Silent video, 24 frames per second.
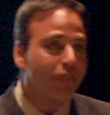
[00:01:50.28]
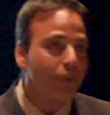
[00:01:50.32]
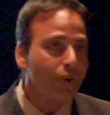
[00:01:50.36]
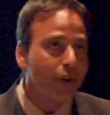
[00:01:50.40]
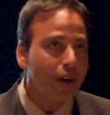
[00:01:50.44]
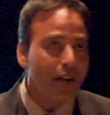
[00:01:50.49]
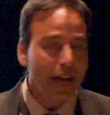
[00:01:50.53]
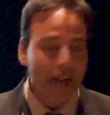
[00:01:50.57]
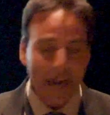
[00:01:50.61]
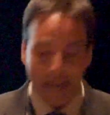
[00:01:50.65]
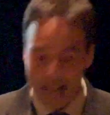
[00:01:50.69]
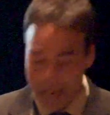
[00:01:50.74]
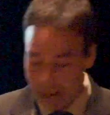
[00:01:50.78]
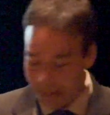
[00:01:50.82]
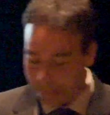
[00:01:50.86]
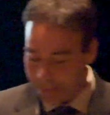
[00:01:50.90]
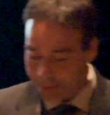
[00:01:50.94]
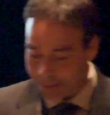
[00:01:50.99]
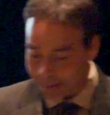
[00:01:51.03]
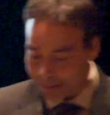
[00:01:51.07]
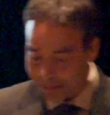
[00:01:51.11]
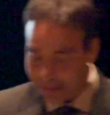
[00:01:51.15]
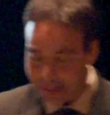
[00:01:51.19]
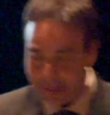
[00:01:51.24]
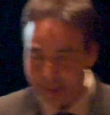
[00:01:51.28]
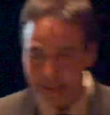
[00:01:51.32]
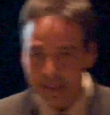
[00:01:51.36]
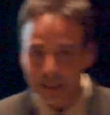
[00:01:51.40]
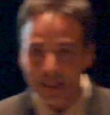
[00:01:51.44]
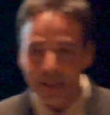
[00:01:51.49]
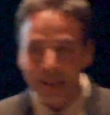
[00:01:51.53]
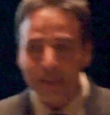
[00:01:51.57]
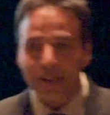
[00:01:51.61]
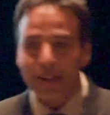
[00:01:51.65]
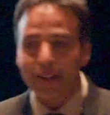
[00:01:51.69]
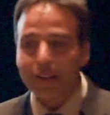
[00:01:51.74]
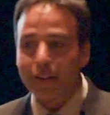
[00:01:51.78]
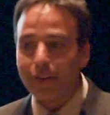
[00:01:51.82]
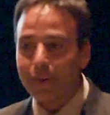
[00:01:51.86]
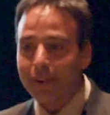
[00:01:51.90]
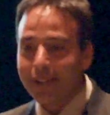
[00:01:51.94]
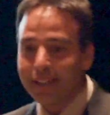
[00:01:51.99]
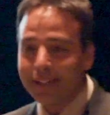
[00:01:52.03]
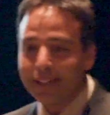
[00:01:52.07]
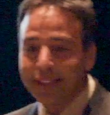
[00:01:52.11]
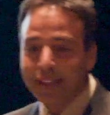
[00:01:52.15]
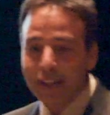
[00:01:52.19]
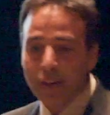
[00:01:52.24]
of what happens. So
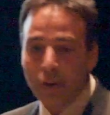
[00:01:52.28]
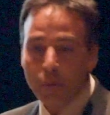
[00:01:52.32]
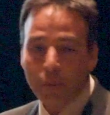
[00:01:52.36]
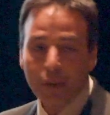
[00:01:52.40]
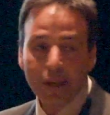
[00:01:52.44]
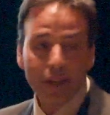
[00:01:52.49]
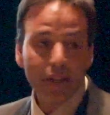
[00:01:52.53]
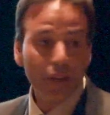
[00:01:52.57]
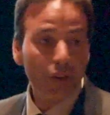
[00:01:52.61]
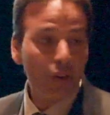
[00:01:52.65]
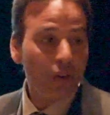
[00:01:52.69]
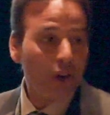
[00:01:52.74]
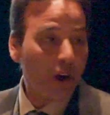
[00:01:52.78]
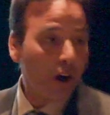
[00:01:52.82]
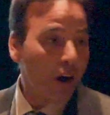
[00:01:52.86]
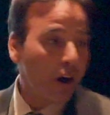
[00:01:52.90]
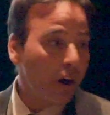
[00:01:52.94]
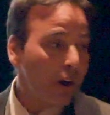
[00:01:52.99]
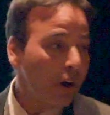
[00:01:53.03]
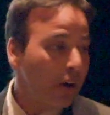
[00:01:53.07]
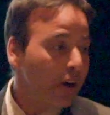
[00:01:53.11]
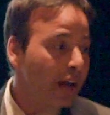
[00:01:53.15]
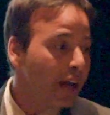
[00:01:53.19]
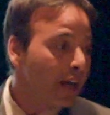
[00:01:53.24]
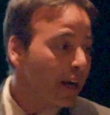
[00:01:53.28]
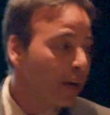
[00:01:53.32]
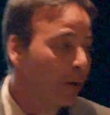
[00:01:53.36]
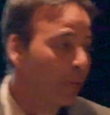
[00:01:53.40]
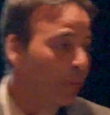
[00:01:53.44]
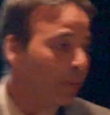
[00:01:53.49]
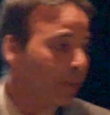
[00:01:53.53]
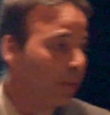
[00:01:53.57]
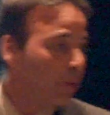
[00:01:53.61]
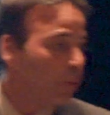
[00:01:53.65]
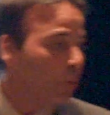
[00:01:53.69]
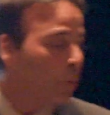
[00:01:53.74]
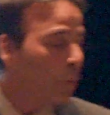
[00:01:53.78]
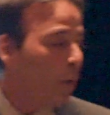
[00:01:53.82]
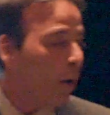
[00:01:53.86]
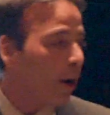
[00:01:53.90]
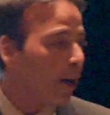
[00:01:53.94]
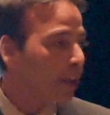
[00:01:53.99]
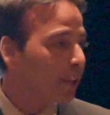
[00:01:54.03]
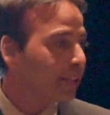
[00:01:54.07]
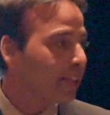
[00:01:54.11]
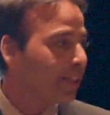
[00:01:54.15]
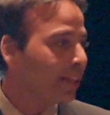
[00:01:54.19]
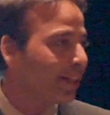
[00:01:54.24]
in that way, you all got when you
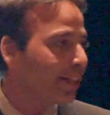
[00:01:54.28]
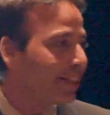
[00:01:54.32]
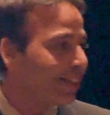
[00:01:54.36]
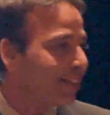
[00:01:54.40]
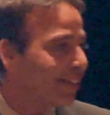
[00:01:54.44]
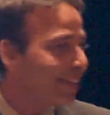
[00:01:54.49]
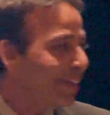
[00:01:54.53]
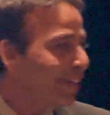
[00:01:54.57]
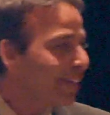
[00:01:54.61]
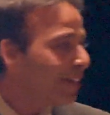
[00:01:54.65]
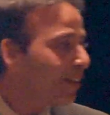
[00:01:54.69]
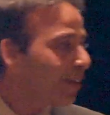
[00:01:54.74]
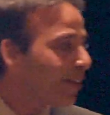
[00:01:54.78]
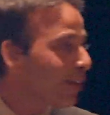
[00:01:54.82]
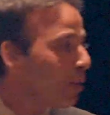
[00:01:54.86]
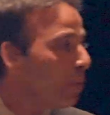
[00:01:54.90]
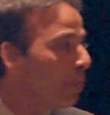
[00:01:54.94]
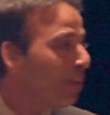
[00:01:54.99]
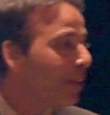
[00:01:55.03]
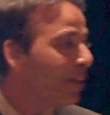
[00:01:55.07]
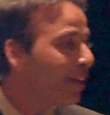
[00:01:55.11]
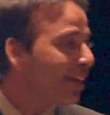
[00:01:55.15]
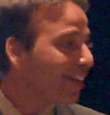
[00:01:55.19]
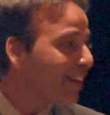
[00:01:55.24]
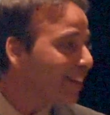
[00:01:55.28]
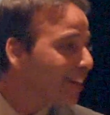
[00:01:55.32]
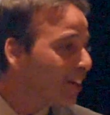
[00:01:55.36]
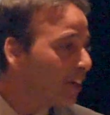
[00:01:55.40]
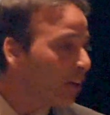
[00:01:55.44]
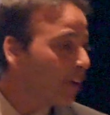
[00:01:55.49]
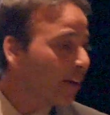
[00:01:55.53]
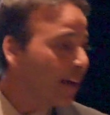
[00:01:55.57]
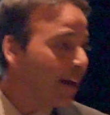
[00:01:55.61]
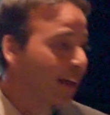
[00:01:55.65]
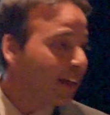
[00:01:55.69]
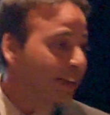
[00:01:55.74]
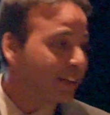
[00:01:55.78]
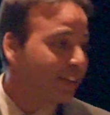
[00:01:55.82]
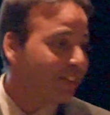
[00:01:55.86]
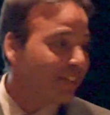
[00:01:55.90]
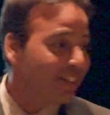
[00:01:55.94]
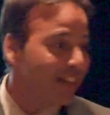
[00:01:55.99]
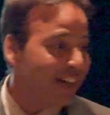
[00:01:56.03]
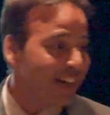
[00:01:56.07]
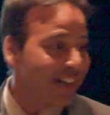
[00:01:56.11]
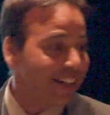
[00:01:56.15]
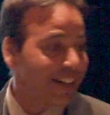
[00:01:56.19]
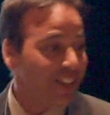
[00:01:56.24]
walked in. This will be an
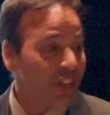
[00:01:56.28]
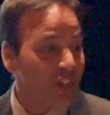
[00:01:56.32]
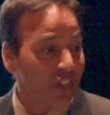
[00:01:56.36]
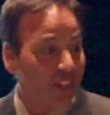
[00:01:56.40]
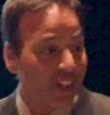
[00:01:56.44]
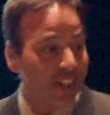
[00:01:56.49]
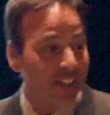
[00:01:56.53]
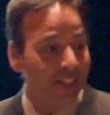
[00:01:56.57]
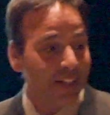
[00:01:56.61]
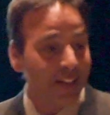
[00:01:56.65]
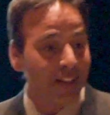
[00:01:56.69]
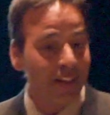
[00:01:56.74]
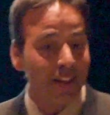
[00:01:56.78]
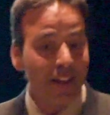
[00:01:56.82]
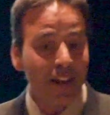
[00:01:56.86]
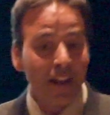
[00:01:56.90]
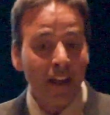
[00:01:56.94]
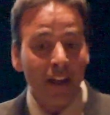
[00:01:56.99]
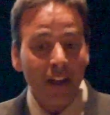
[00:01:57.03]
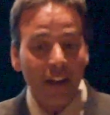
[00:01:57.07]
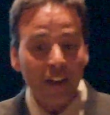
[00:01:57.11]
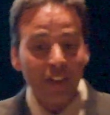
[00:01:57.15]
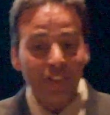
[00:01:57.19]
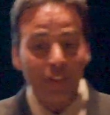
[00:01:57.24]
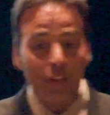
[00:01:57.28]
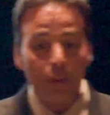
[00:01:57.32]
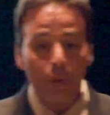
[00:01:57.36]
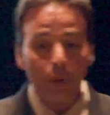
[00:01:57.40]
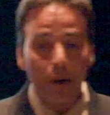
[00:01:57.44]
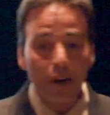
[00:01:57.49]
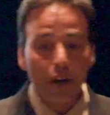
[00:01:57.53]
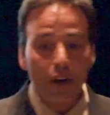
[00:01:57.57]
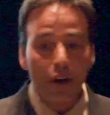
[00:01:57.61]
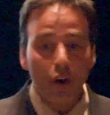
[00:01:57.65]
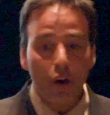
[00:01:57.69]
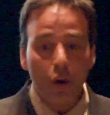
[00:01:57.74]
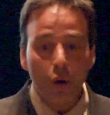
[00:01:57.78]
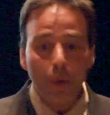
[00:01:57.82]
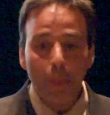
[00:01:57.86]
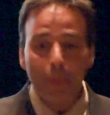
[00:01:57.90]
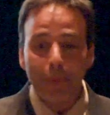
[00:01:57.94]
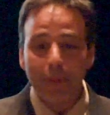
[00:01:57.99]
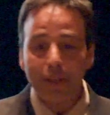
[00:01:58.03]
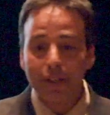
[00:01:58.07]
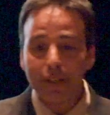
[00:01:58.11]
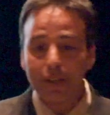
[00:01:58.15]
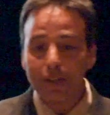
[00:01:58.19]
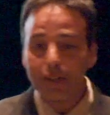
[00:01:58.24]
interactive kind of thing. If you want to
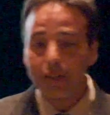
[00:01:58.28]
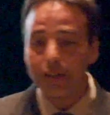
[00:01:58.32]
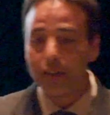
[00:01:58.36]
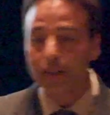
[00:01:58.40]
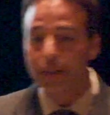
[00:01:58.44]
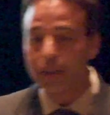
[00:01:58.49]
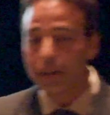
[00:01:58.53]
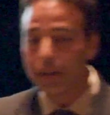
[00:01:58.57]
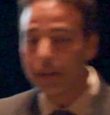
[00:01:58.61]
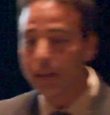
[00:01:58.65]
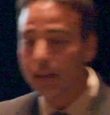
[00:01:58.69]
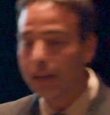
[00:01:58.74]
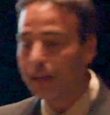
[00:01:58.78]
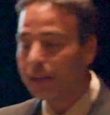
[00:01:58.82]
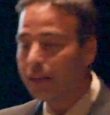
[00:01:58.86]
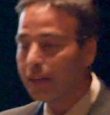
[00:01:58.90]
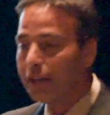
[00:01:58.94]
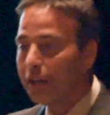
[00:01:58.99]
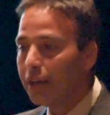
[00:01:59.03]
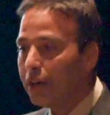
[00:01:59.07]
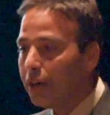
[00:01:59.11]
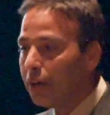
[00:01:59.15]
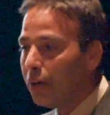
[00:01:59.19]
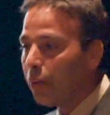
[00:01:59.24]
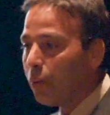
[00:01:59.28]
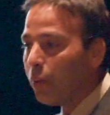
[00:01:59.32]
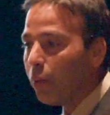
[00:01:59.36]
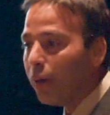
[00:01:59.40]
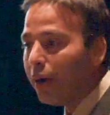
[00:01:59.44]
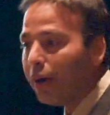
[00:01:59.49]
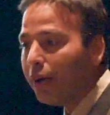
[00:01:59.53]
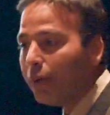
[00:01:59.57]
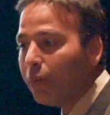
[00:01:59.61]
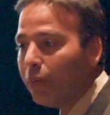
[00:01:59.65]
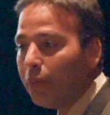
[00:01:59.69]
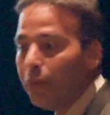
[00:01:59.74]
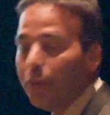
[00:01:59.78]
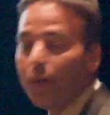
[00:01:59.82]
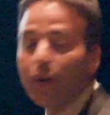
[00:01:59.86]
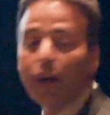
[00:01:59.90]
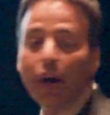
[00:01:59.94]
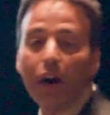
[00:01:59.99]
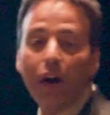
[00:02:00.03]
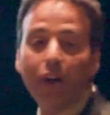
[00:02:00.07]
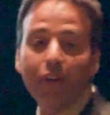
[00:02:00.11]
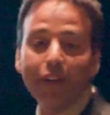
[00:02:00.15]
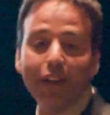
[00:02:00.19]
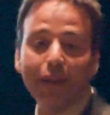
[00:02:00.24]
open your, what we'll
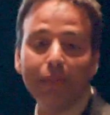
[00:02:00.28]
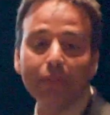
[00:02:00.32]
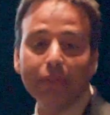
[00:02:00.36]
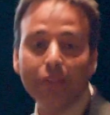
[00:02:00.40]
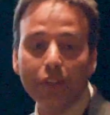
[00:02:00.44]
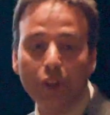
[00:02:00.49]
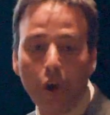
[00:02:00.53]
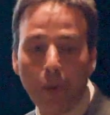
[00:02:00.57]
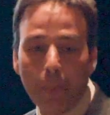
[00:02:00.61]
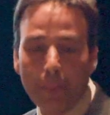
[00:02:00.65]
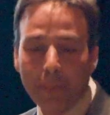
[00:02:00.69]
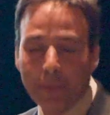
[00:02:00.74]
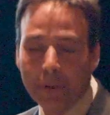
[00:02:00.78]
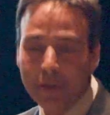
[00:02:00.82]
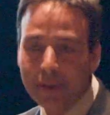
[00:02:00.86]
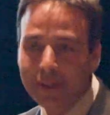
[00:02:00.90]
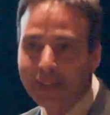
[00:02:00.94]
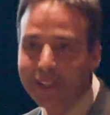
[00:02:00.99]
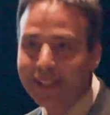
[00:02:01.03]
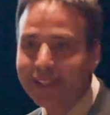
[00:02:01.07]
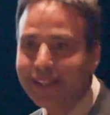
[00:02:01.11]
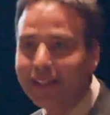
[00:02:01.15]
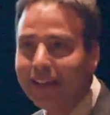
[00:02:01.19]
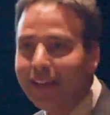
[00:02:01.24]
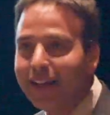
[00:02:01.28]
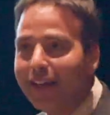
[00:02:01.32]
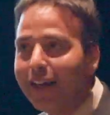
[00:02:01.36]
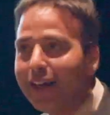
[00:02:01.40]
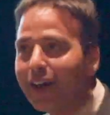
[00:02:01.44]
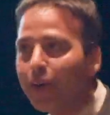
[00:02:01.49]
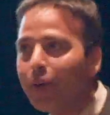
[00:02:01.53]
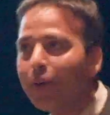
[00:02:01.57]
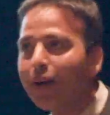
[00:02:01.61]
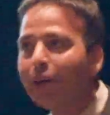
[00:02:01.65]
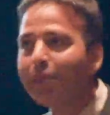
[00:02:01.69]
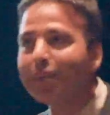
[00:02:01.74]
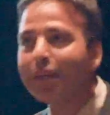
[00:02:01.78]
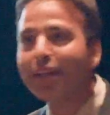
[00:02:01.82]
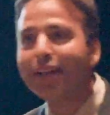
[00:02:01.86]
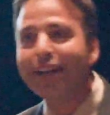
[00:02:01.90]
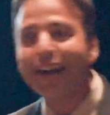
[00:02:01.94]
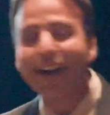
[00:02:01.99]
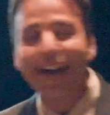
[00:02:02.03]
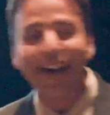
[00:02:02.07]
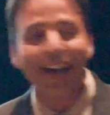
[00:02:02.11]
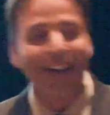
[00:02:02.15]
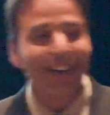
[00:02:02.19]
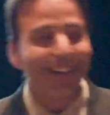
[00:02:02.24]
call them notebooks, and what I'm going
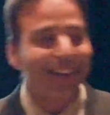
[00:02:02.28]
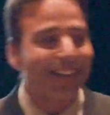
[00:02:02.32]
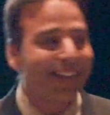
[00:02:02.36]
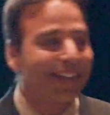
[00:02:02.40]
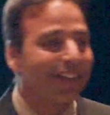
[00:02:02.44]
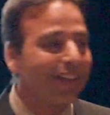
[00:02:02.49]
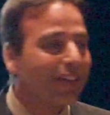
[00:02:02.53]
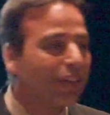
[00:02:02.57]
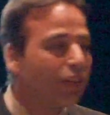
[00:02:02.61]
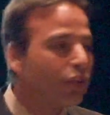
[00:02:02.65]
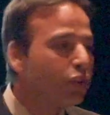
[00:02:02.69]
to ask you